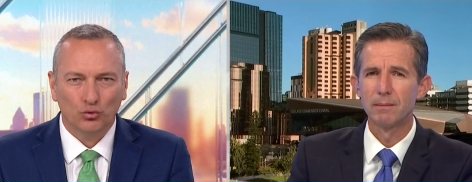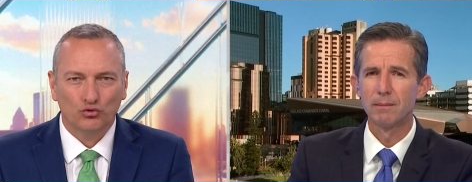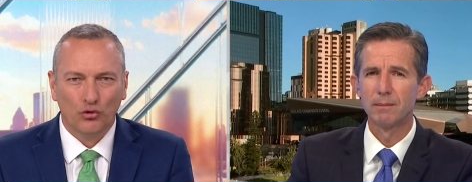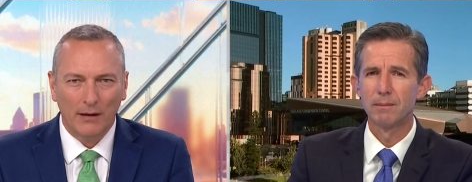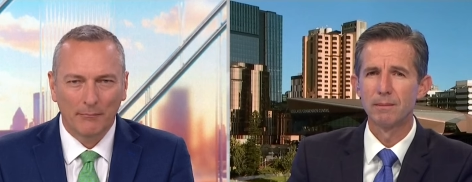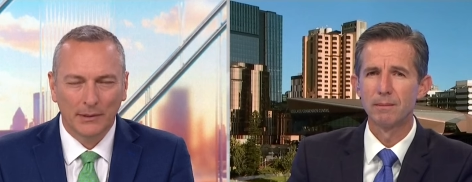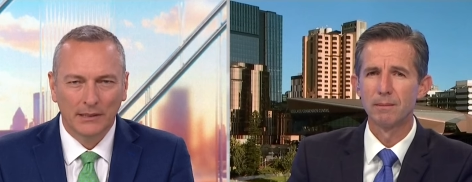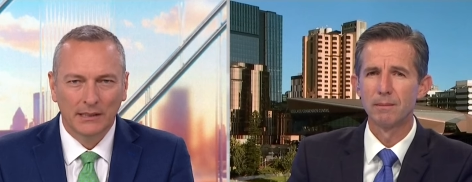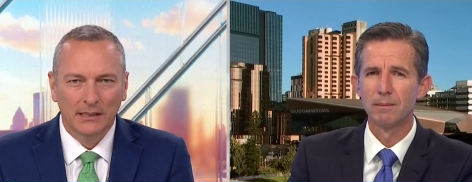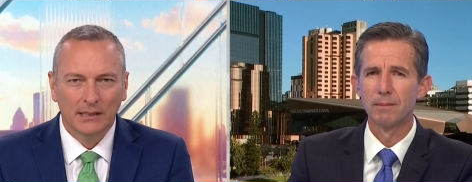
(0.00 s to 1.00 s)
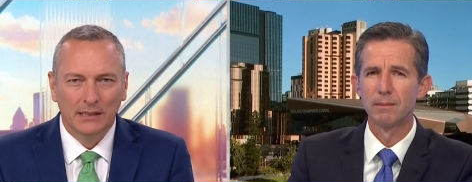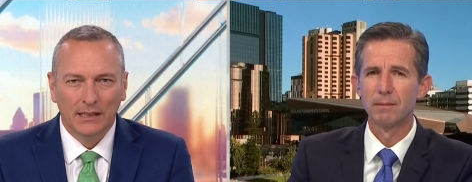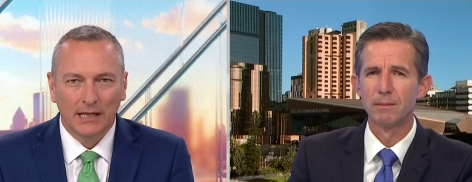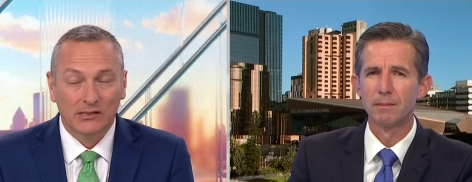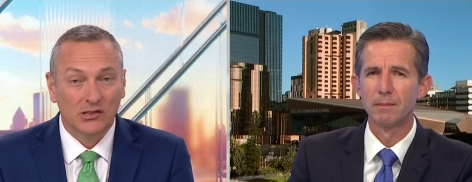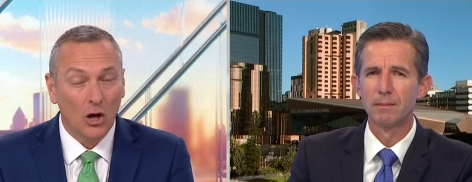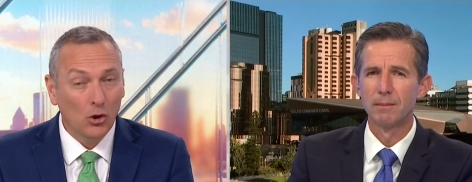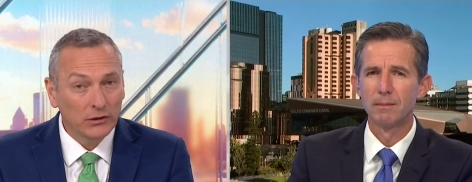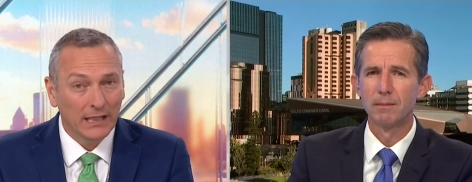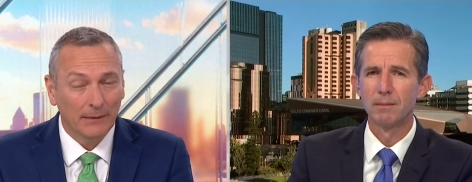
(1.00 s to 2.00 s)
Speaker 1: Trump has
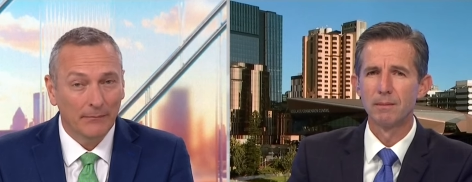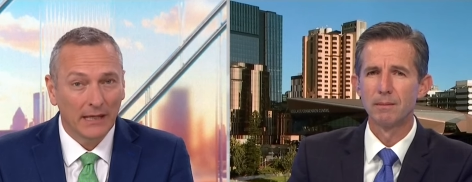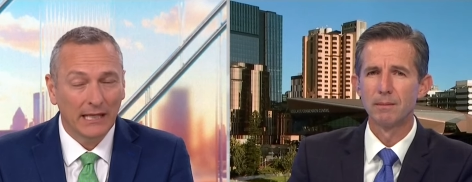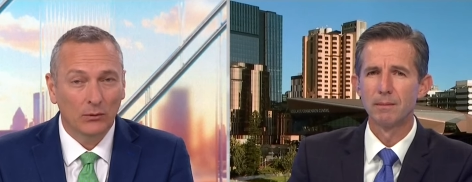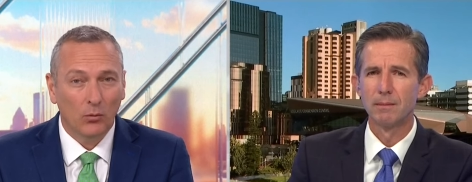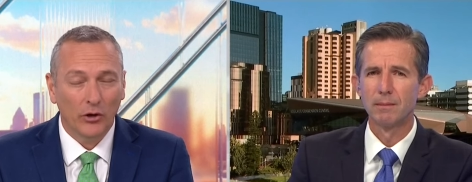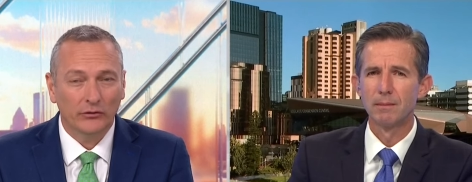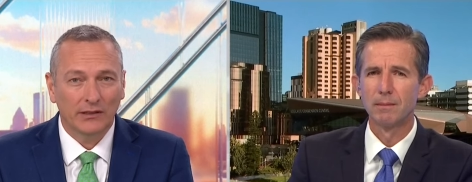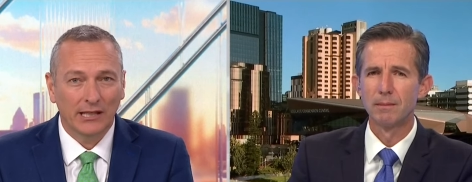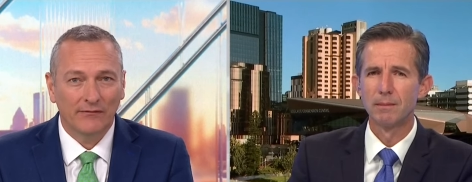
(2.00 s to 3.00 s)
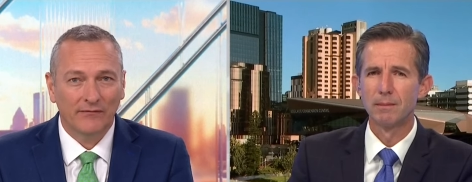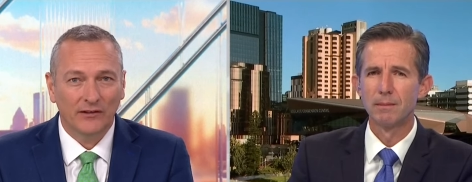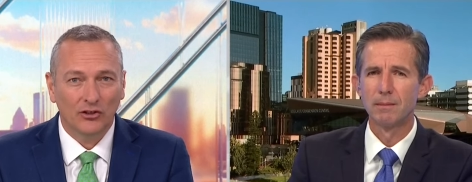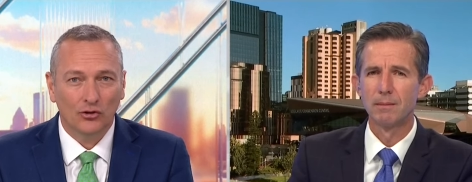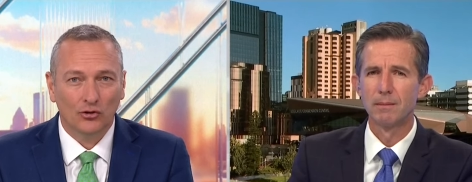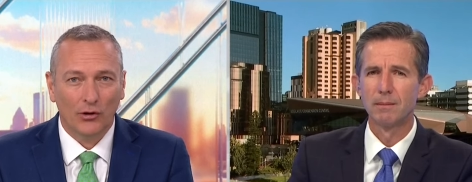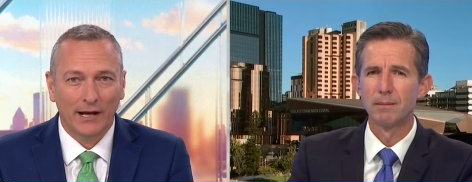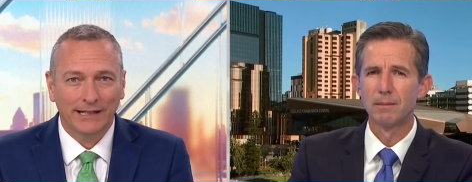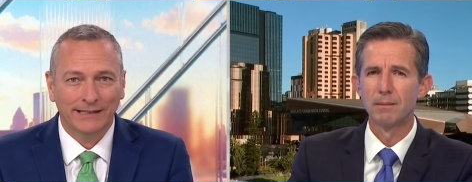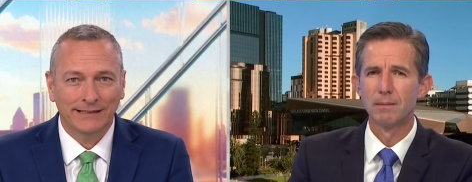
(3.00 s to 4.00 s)
told him he won't give
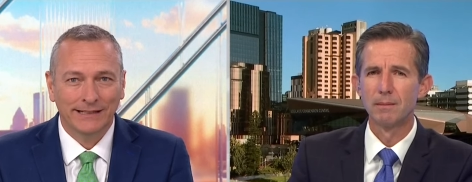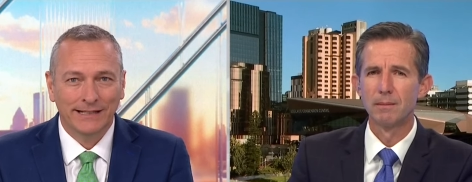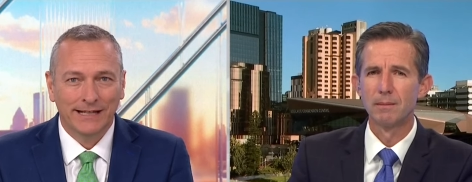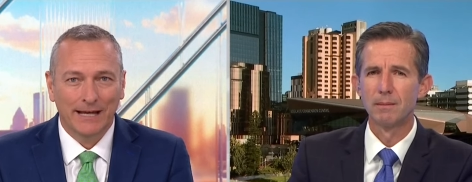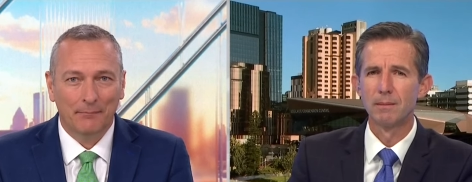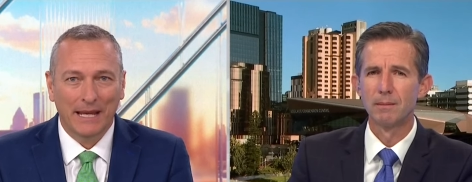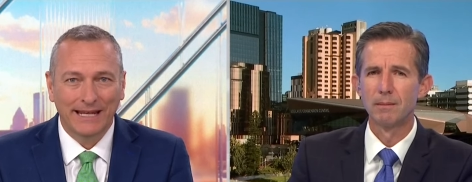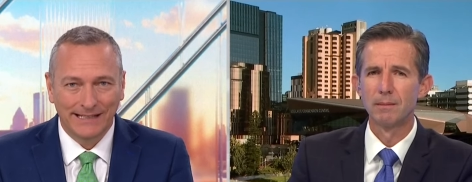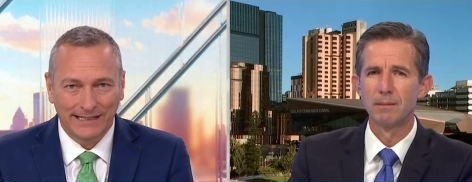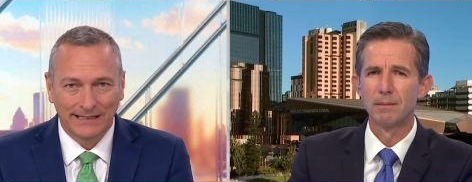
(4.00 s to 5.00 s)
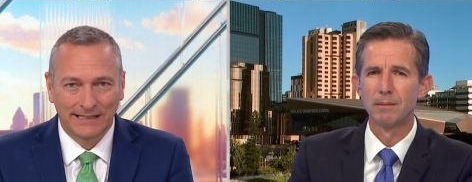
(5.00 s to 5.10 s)
Ukraine a penny.